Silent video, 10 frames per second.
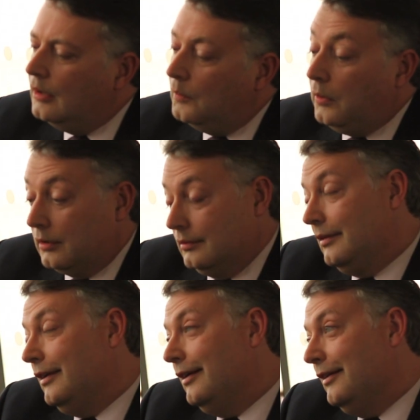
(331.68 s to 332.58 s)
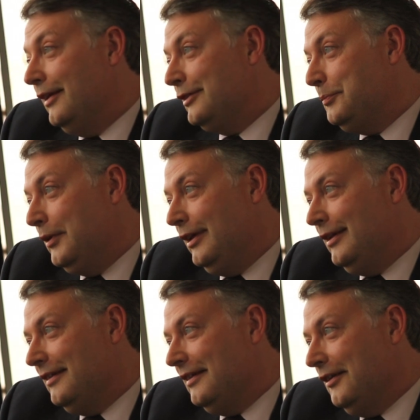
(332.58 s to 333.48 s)
Well, let's be
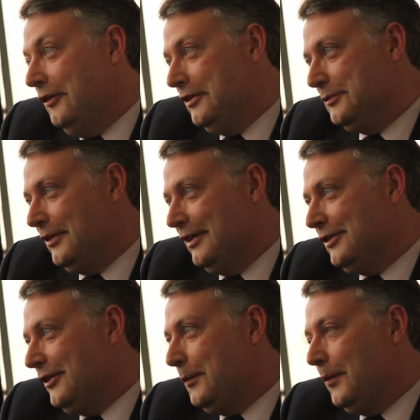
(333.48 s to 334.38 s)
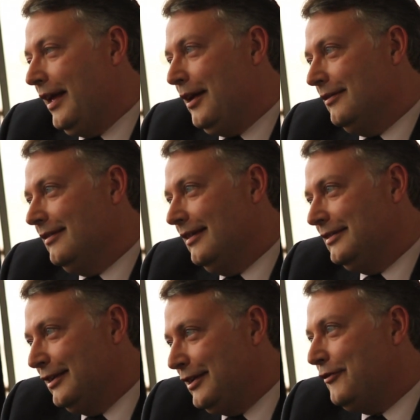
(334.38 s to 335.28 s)
honest with each other. Without
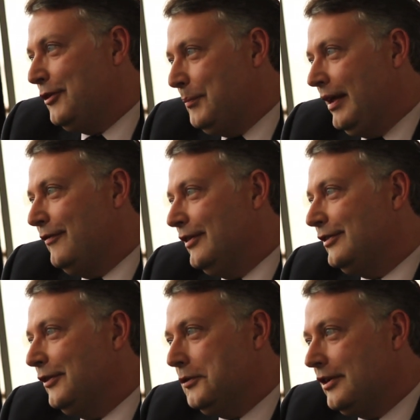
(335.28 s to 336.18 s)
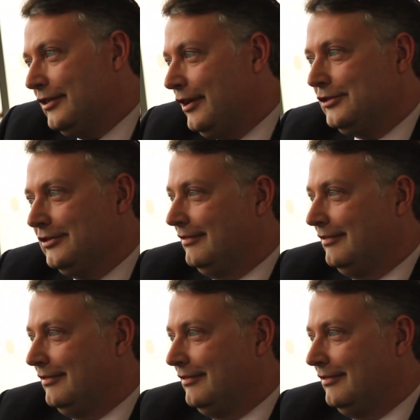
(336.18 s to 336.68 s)
significant benefits to the organization,